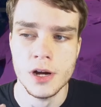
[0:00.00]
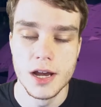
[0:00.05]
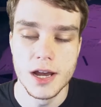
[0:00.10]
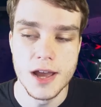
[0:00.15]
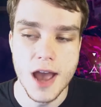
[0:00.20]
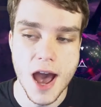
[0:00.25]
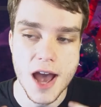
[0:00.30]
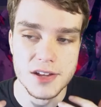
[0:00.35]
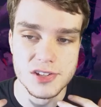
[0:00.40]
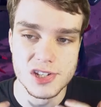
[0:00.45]

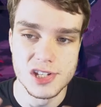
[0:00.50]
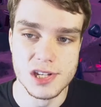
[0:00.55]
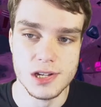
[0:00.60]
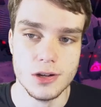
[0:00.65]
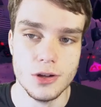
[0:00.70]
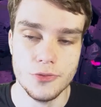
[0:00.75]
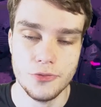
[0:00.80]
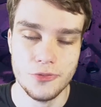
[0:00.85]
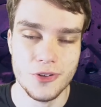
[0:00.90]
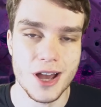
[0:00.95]
I
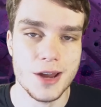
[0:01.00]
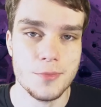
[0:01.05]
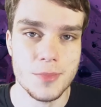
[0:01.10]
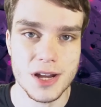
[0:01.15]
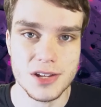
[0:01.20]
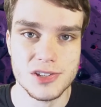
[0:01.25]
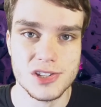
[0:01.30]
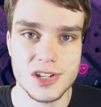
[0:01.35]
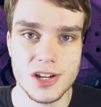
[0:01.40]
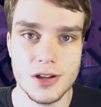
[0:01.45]
still find
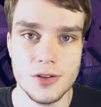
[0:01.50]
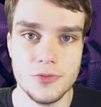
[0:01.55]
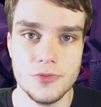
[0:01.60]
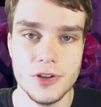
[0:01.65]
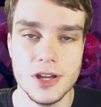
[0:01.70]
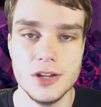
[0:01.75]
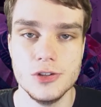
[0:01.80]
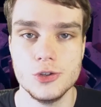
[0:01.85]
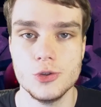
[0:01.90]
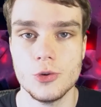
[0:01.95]
myself
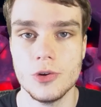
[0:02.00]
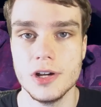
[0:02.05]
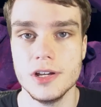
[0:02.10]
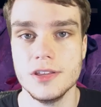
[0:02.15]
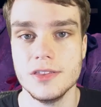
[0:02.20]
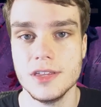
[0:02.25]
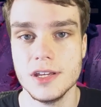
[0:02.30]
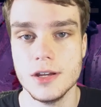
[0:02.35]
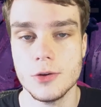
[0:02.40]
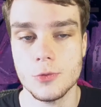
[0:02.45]

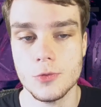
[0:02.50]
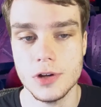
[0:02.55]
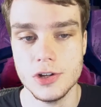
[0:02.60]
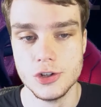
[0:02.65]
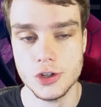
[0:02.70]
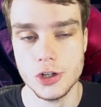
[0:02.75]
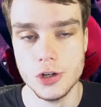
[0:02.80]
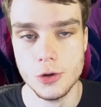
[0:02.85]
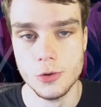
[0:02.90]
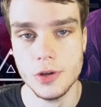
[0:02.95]
enjoying the
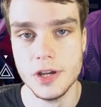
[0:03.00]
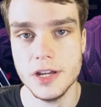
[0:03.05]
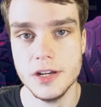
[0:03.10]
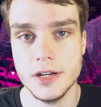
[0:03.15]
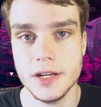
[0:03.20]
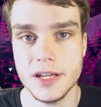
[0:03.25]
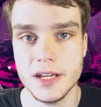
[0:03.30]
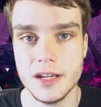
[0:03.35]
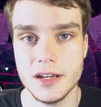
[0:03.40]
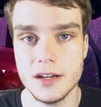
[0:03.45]
original
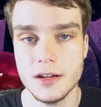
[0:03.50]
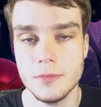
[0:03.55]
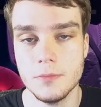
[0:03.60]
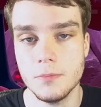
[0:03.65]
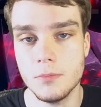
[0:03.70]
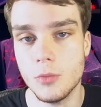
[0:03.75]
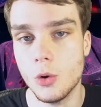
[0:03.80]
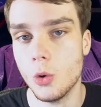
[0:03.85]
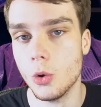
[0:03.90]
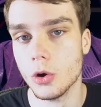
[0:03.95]
ending
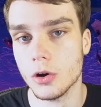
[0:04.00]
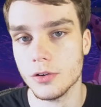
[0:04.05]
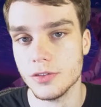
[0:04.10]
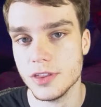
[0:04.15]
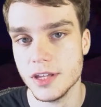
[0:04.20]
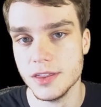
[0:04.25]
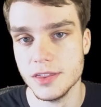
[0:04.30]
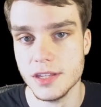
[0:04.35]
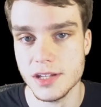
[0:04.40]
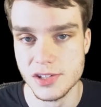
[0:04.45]
more
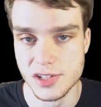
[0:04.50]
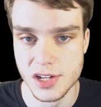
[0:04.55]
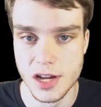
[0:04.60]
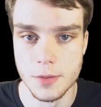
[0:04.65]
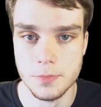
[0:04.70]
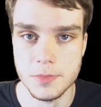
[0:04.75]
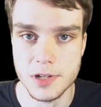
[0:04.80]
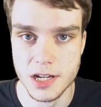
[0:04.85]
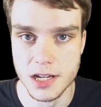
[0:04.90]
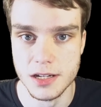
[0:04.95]
than this
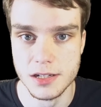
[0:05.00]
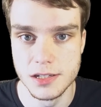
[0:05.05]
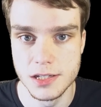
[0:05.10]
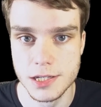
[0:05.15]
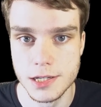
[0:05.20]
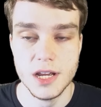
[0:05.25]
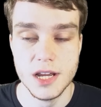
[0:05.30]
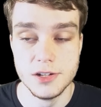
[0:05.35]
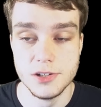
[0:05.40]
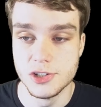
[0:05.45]

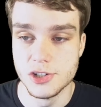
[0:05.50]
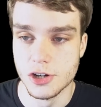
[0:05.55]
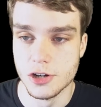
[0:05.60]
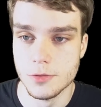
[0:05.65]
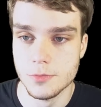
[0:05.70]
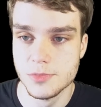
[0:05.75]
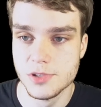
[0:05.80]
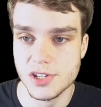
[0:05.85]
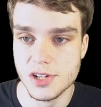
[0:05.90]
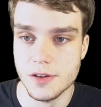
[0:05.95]
update. In
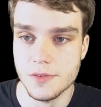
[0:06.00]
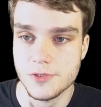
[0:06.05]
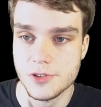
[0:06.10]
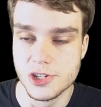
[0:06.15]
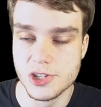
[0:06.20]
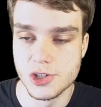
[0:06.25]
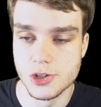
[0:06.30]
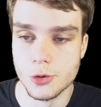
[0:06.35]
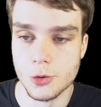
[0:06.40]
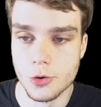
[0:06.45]
terms of
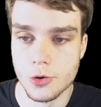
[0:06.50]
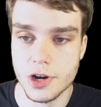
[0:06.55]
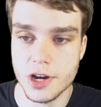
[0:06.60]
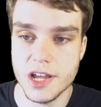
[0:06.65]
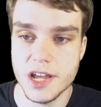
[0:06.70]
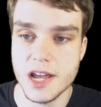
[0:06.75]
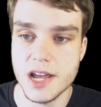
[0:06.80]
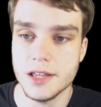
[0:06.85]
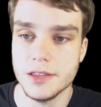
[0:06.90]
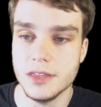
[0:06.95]

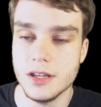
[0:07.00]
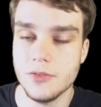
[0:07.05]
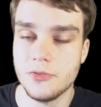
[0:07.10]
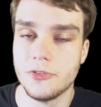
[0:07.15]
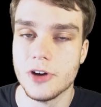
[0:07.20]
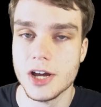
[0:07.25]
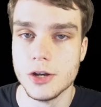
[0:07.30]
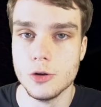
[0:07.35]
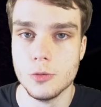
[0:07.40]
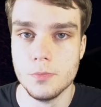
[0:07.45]
story and the
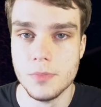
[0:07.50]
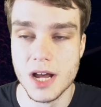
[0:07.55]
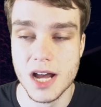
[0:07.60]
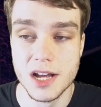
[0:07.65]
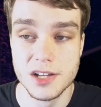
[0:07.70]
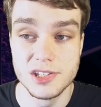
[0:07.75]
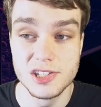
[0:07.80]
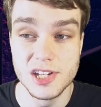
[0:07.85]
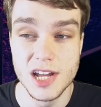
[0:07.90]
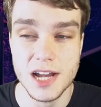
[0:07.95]
final
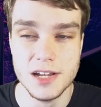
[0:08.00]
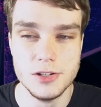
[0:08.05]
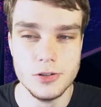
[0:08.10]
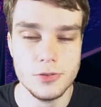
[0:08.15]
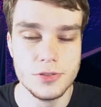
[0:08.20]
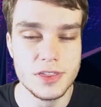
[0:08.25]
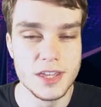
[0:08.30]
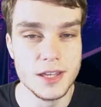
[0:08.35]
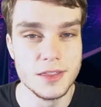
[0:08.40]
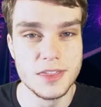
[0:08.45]
boss, I
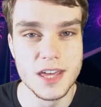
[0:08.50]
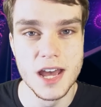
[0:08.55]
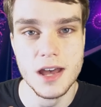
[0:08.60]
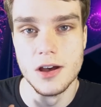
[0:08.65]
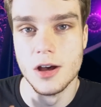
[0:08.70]
do think that